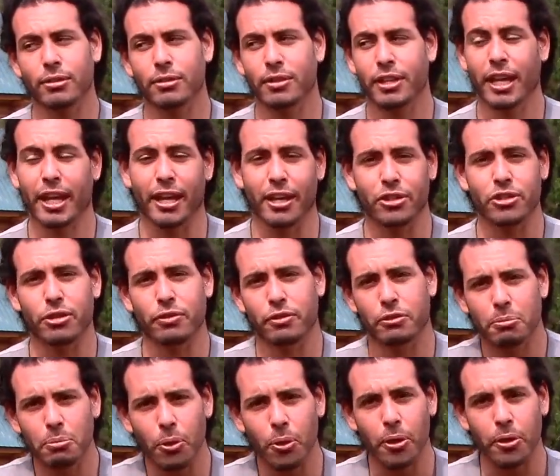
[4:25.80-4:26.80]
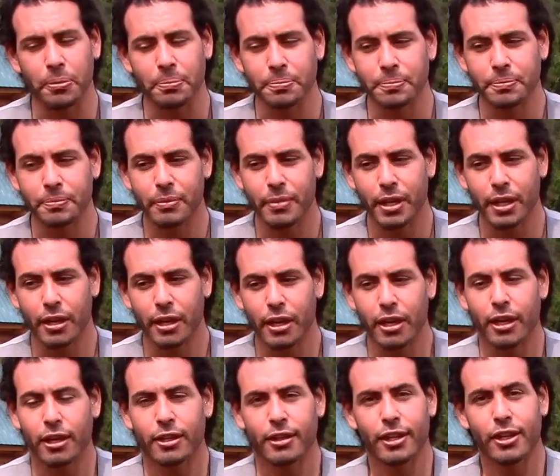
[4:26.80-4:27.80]
they age even more.
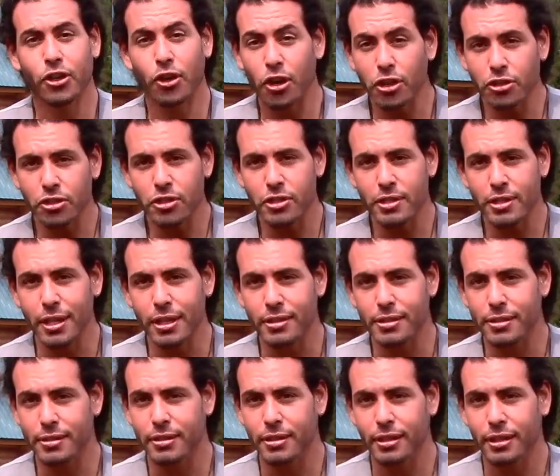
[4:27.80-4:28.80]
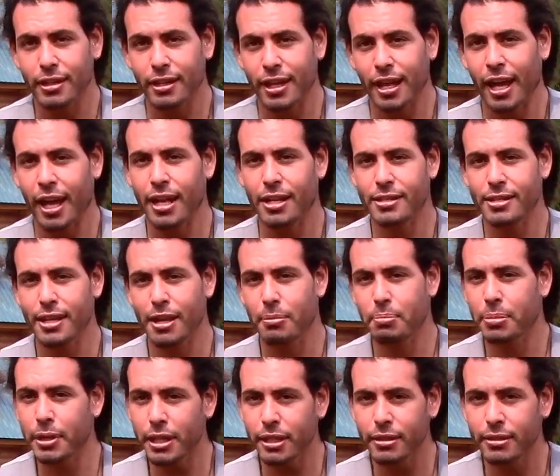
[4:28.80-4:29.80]
The consciousness has the
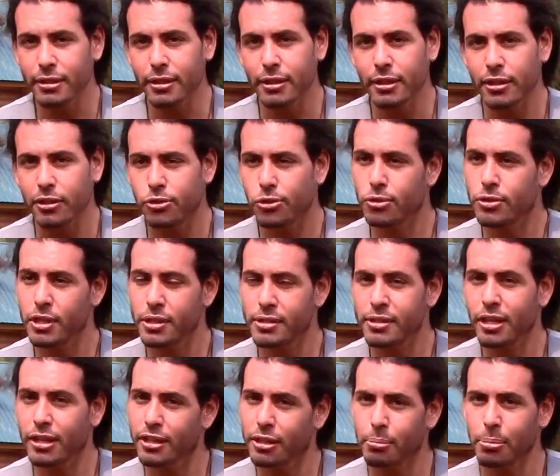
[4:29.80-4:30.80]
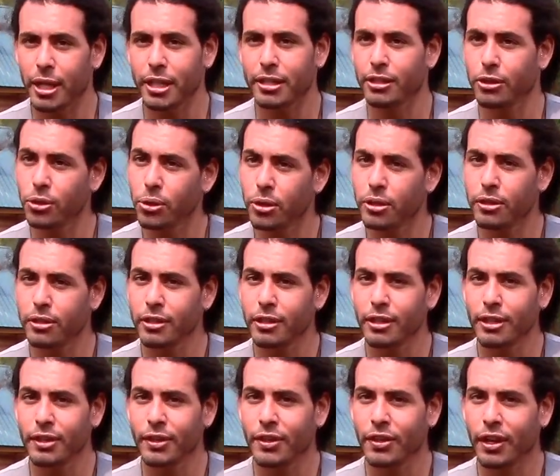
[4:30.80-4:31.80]
ability to just tell the body, look,
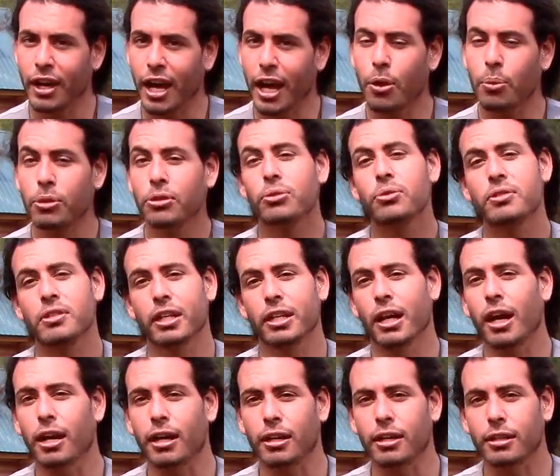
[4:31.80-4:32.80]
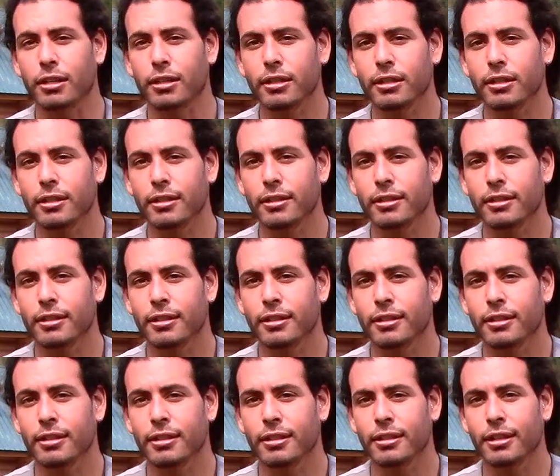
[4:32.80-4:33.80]
I want to stay young.
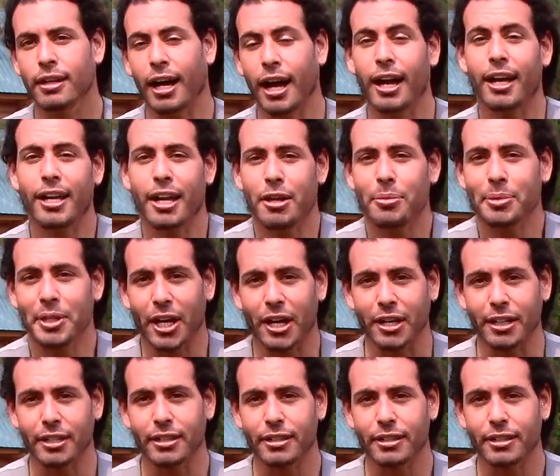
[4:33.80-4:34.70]
I am young